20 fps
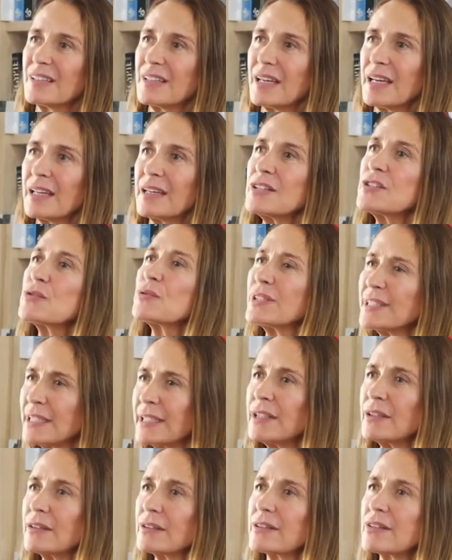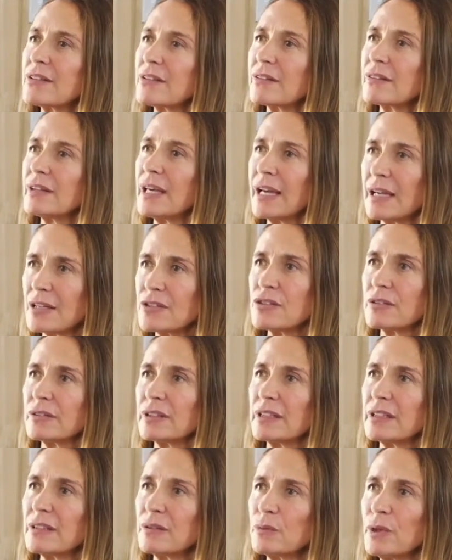And it's ridiculous,
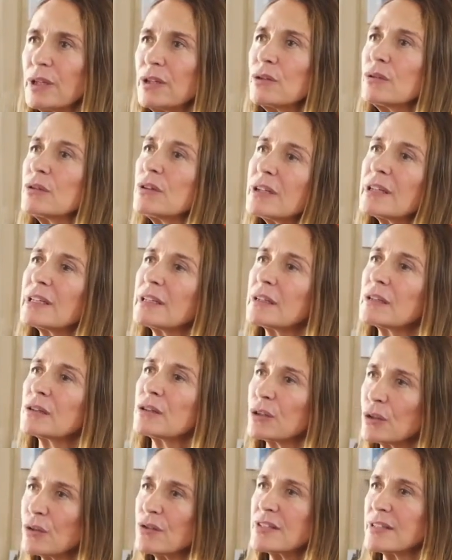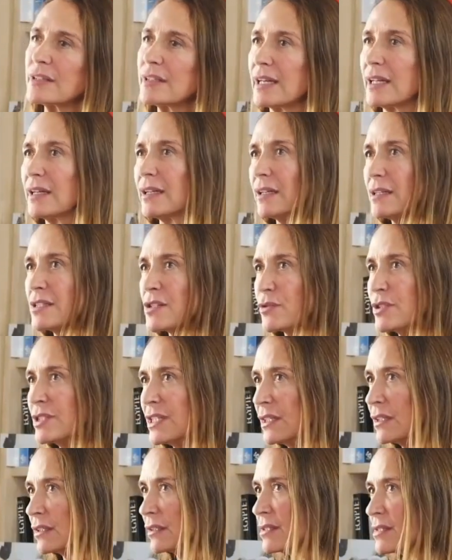actually. When you look closely at it, it's
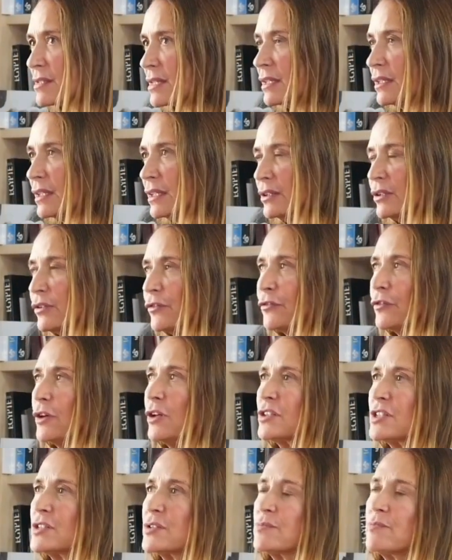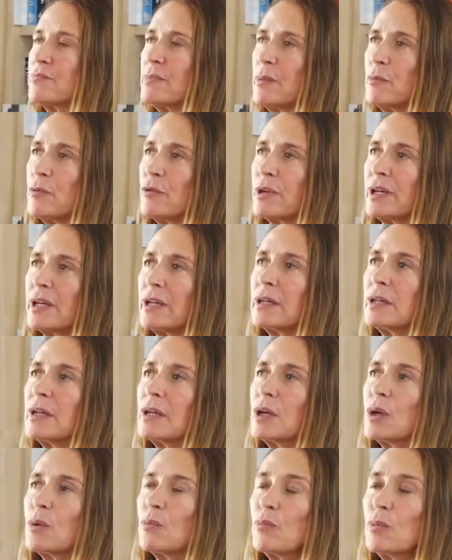ridiculous. And then the false memory
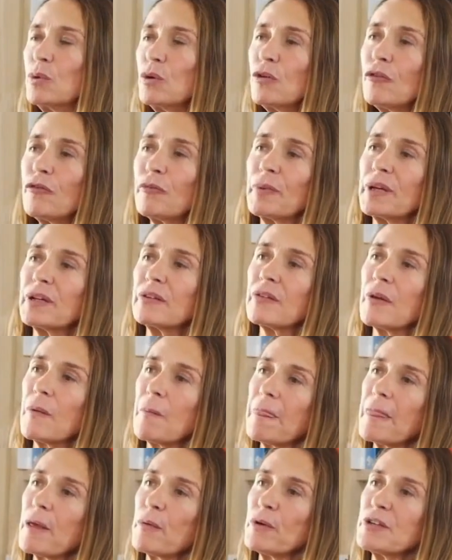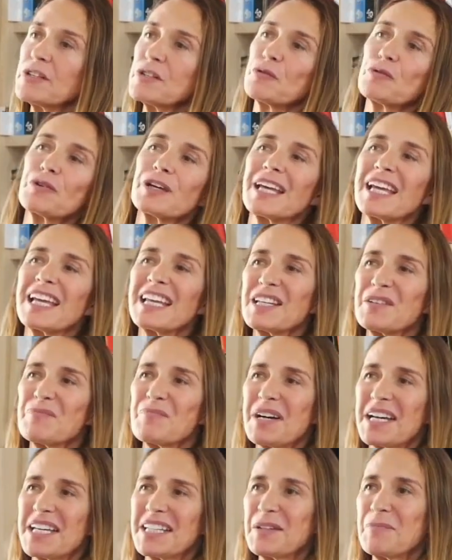movement was
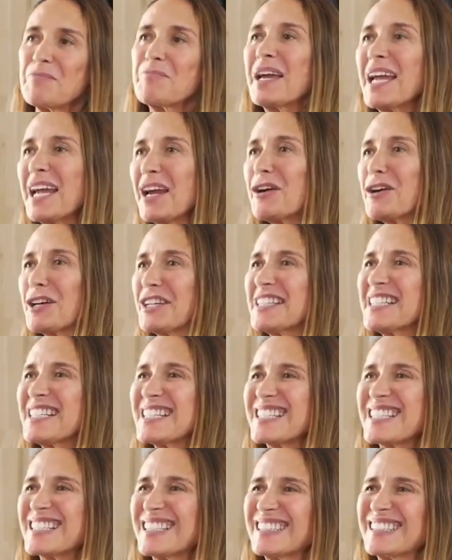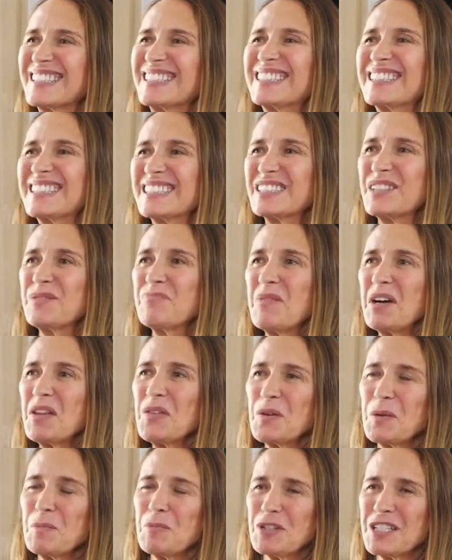created by the parents, the
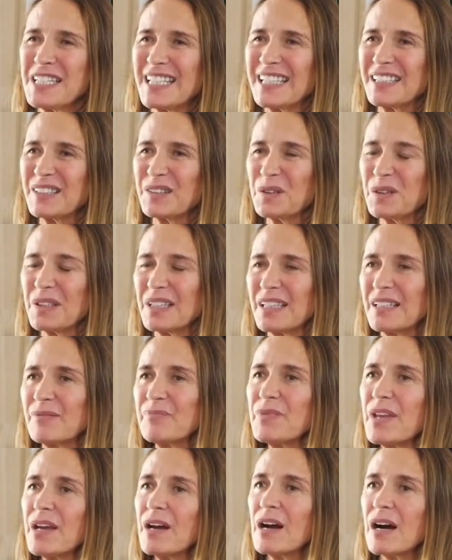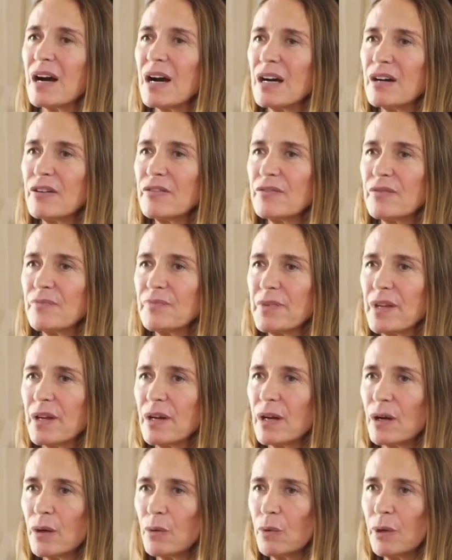mother particularly, of
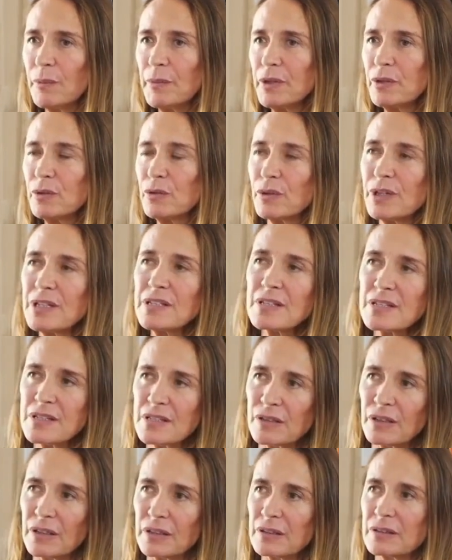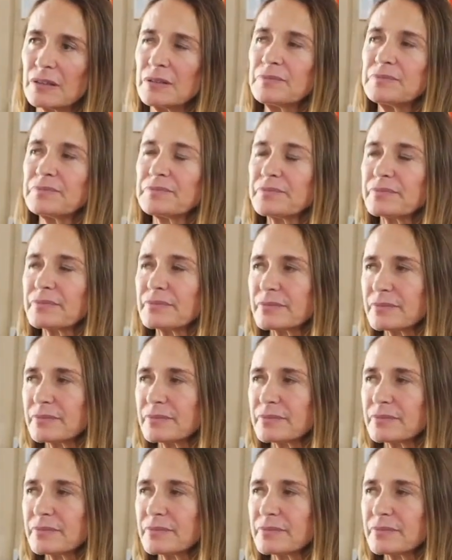a woman who is a scholar,